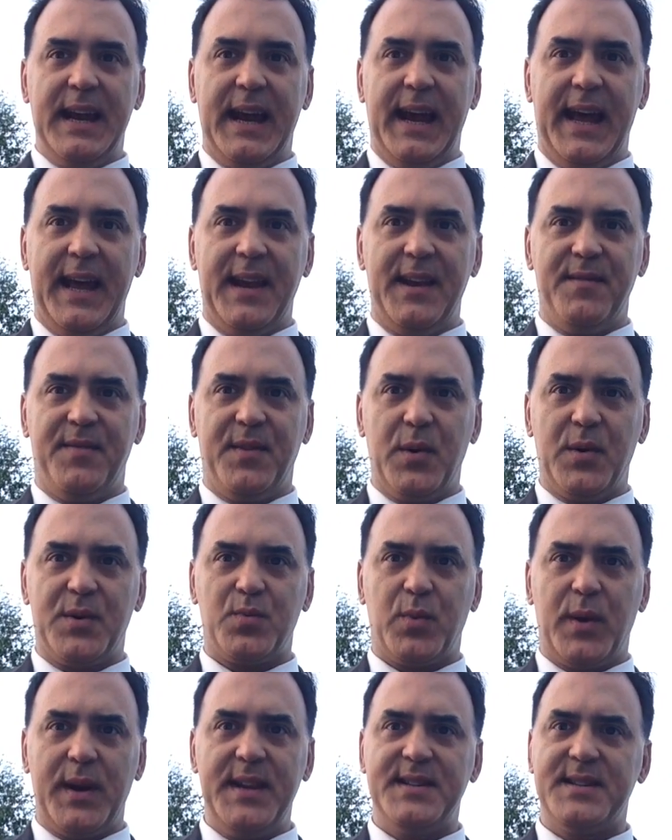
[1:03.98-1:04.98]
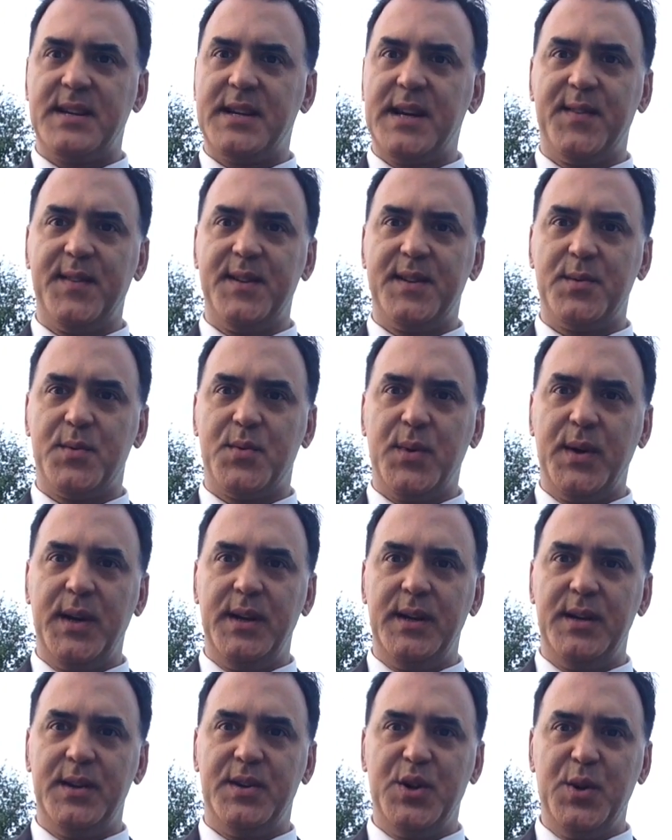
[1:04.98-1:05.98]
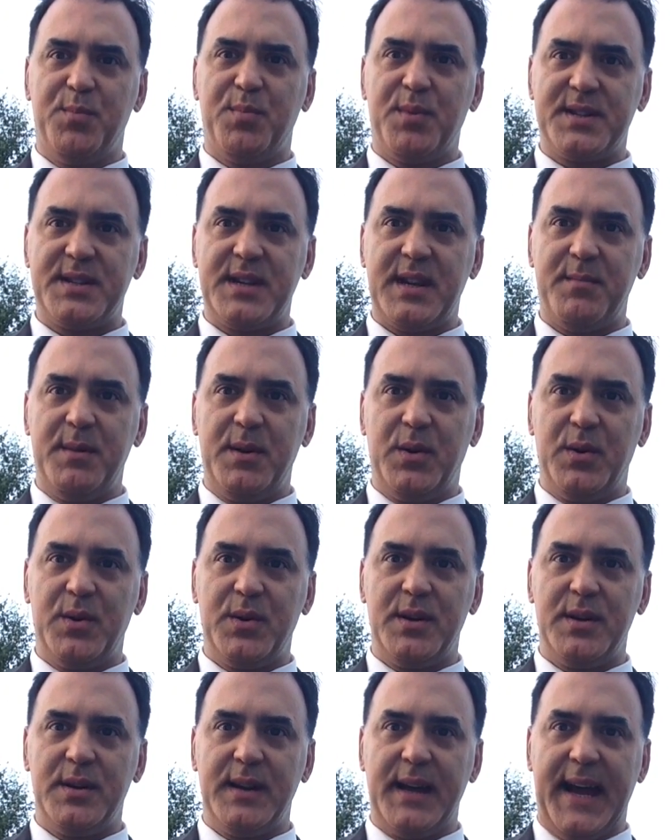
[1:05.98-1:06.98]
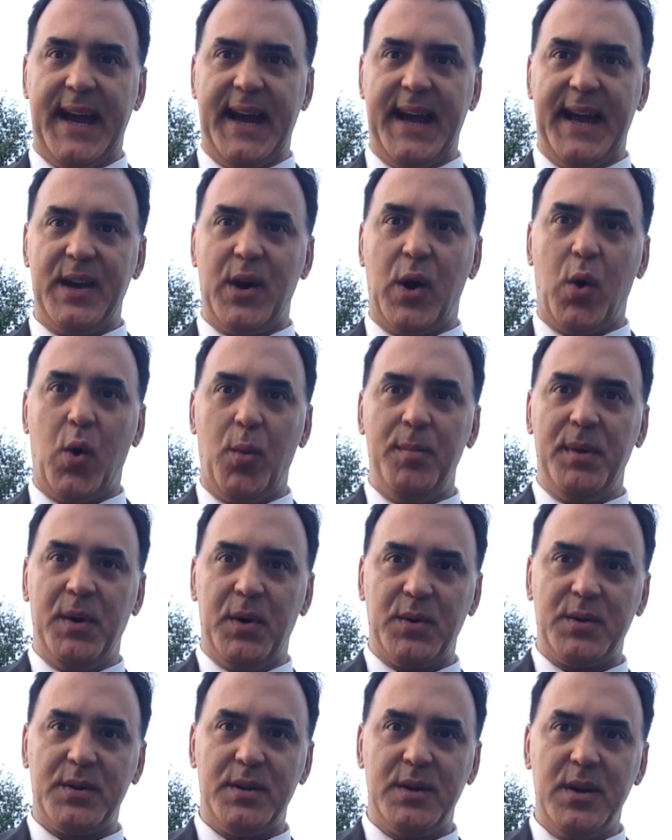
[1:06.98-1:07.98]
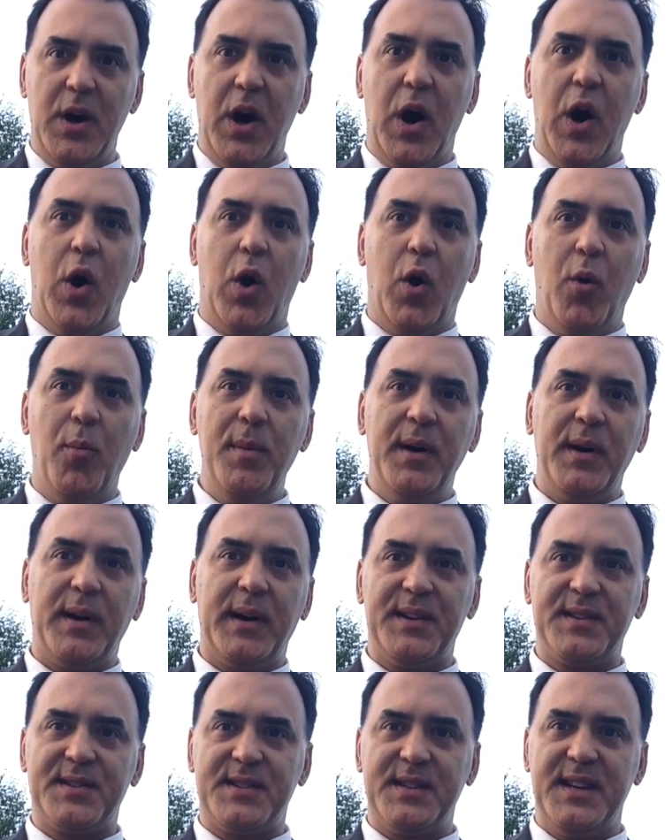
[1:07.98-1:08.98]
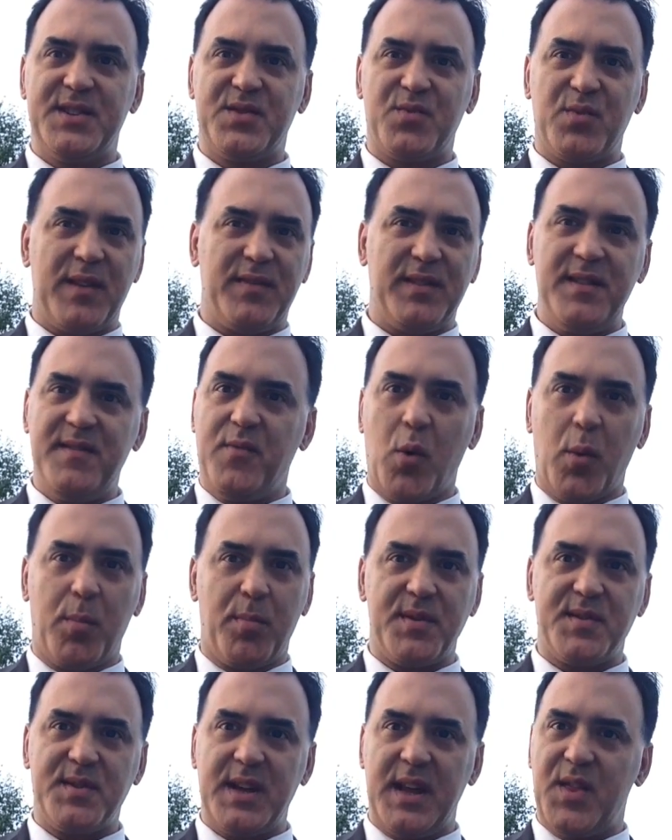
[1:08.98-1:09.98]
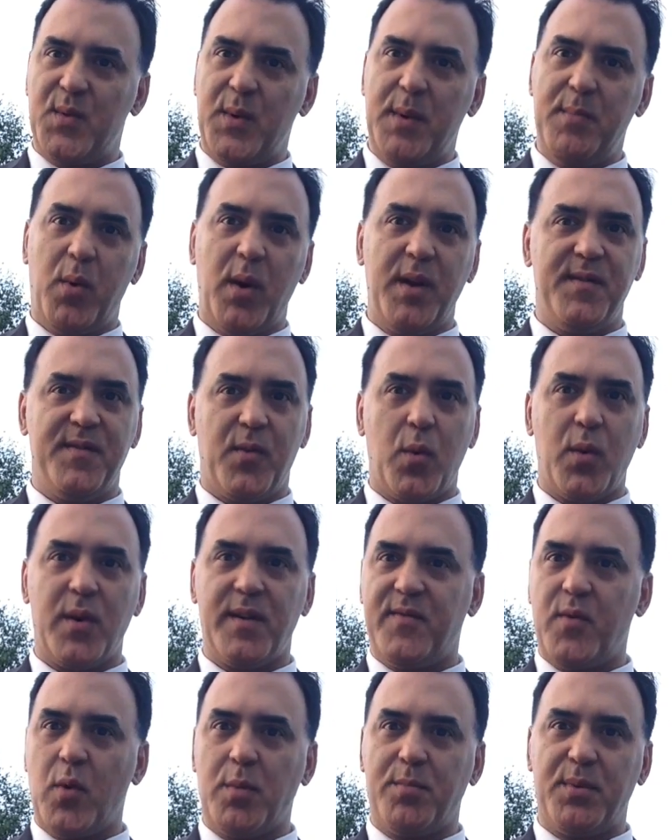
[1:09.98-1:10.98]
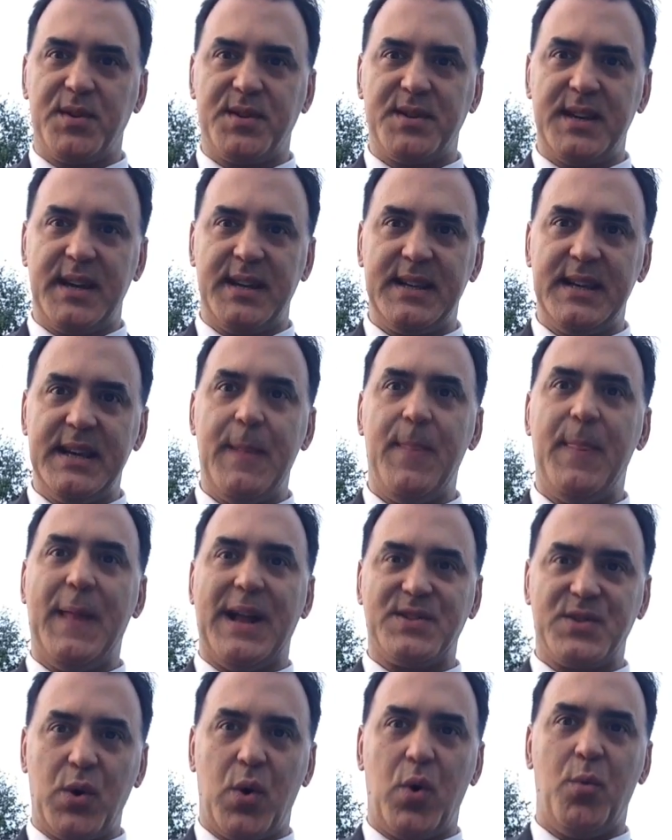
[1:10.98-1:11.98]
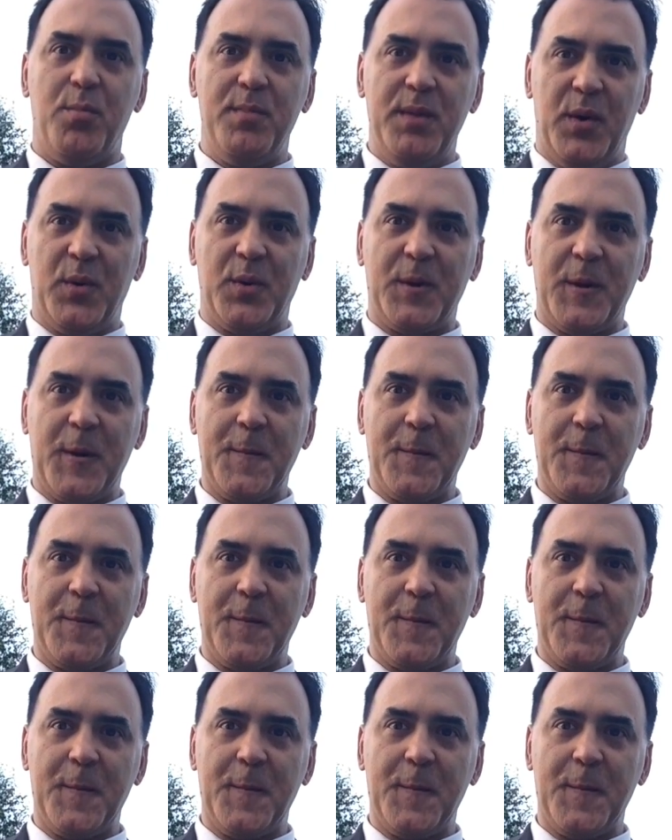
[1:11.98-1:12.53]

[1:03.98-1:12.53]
And folks, what is the difference between 2% milk and whole milk? Whole milk is roughly 4%, 3.4 to 4%. That's whole milk.